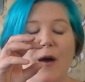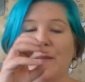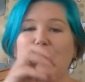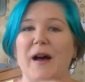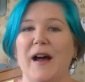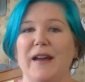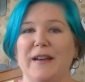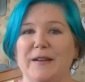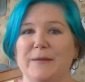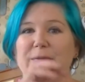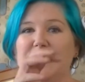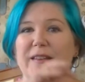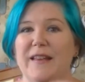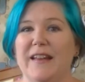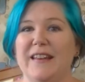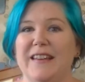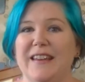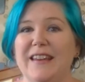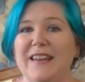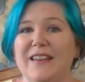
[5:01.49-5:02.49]
item that
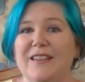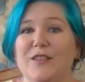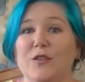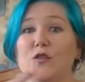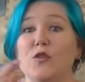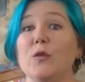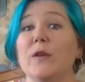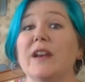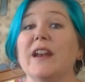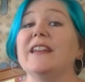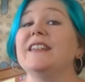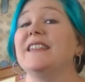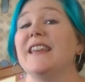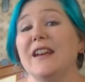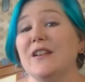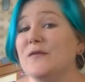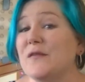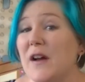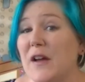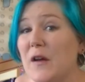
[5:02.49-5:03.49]
is. So you can
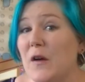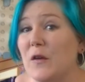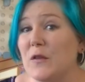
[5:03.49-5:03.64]
identify all your